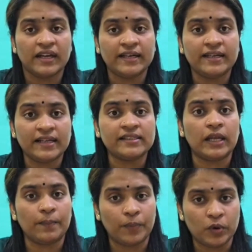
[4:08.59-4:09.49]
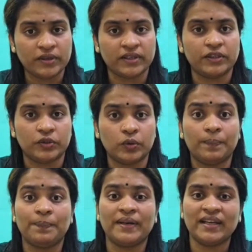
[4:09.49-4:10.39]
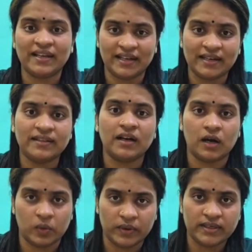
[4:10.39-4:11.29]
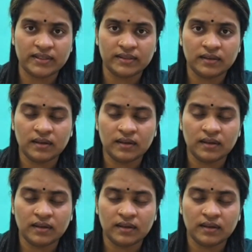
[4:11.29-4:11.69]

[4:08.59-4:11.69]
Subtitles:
It is important to preheat the ovens